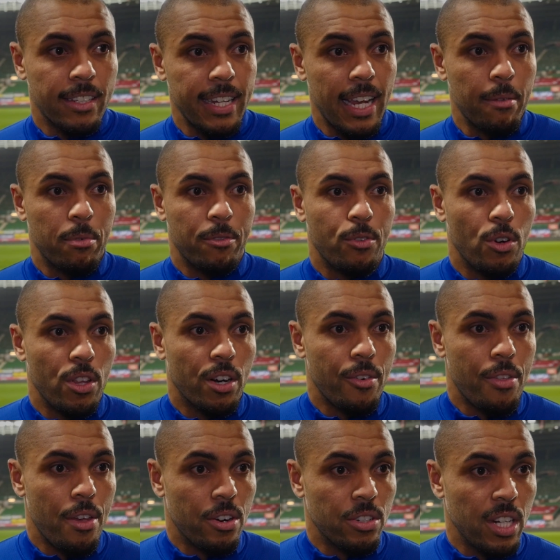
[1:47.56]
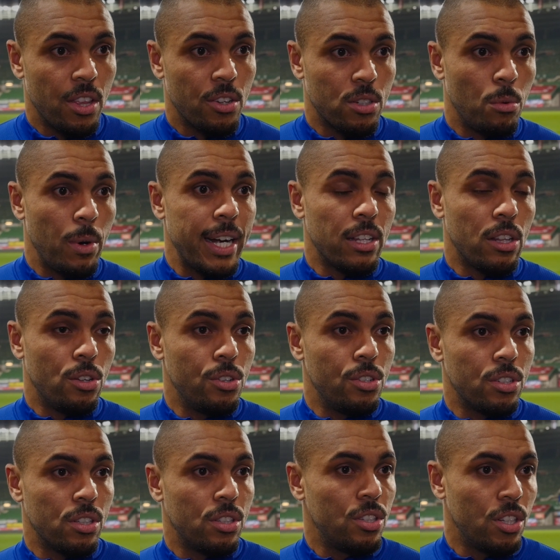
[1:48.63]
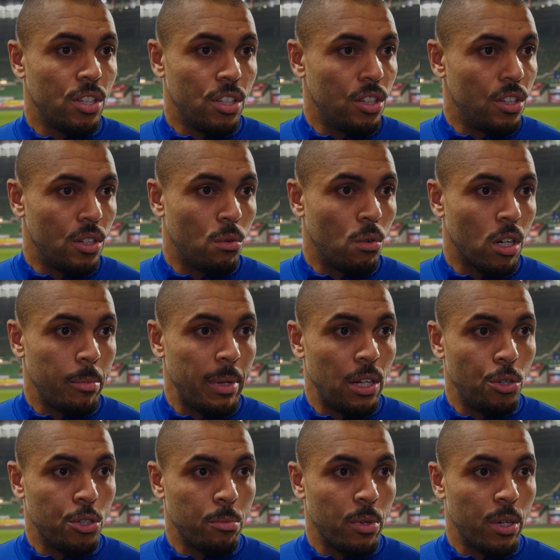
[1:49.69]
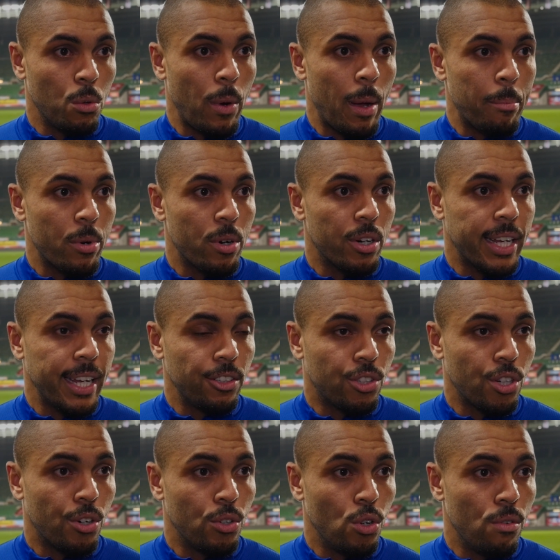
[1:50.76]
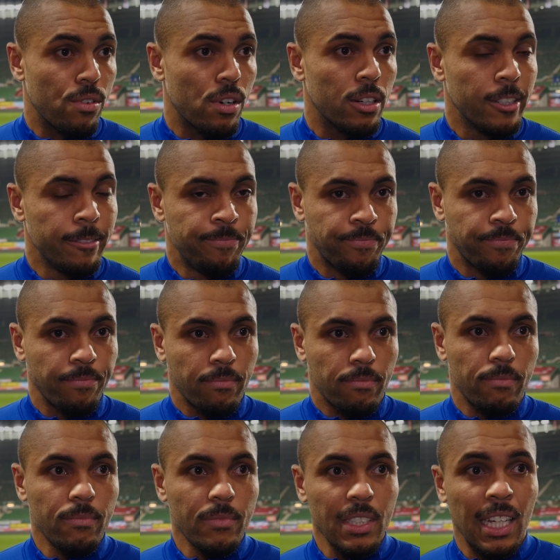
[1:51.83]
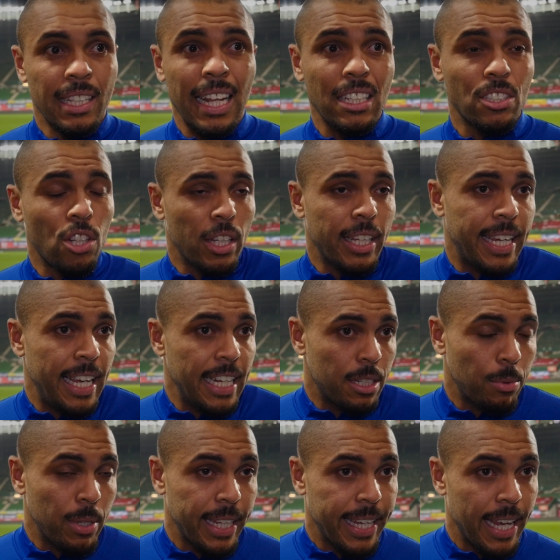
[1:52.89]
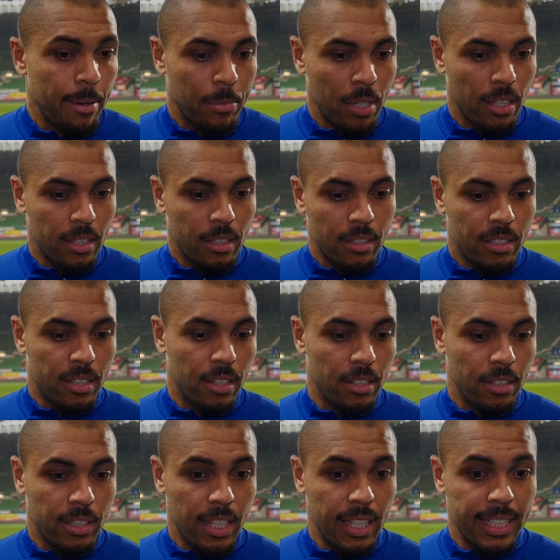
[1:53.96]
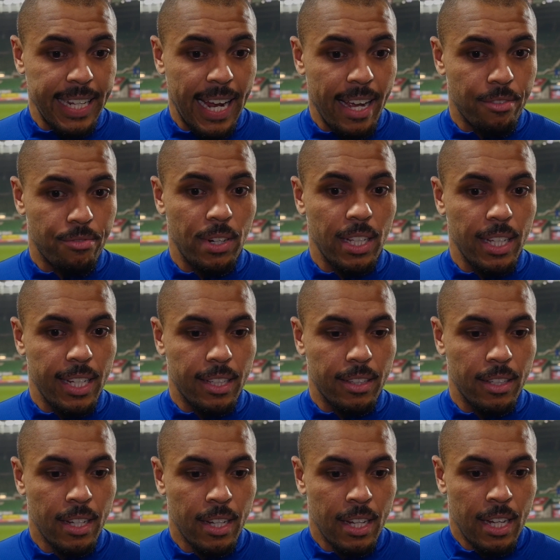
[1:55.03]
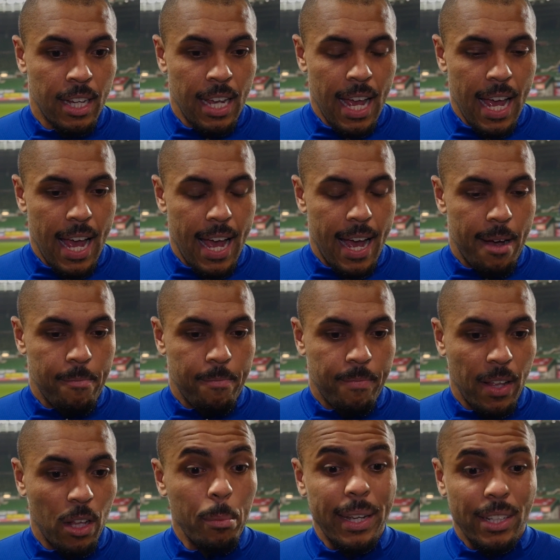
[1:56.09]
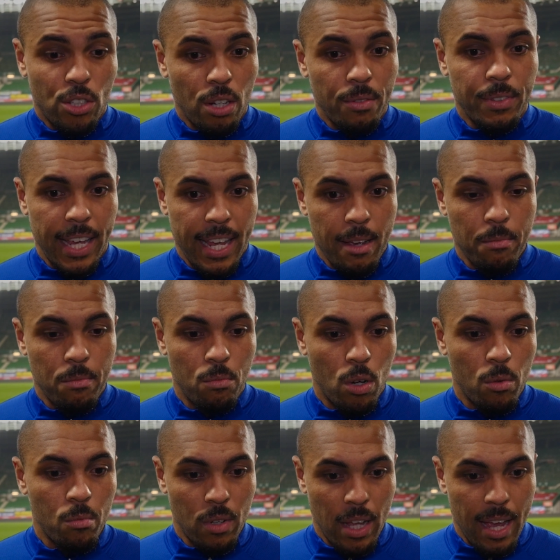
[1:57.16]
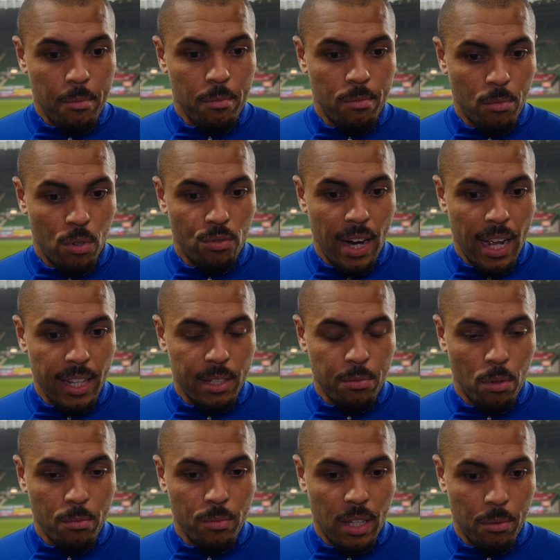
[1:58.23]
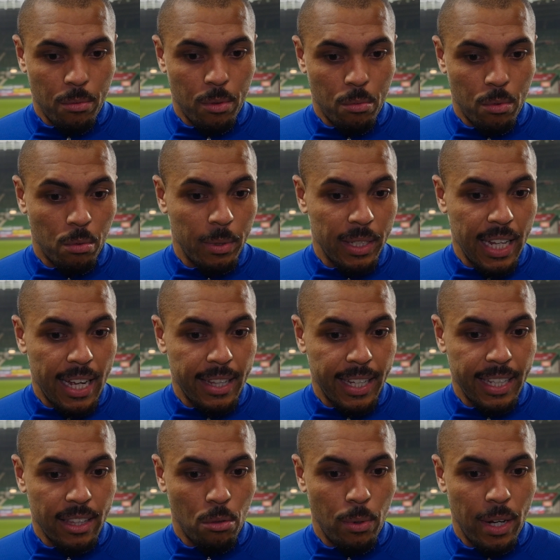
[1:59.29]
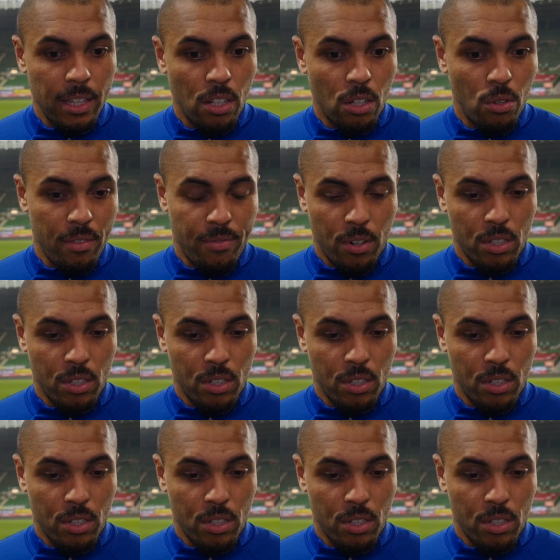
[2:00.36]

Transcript: said before there on Thursday, there's a way to lose, and you don't want to be losing by a whimper or getting turned over. And that's not the case. We're in the game to the death, really. And it'll be a tough game. One we'll relish, one that we'll be down to get the win, not only for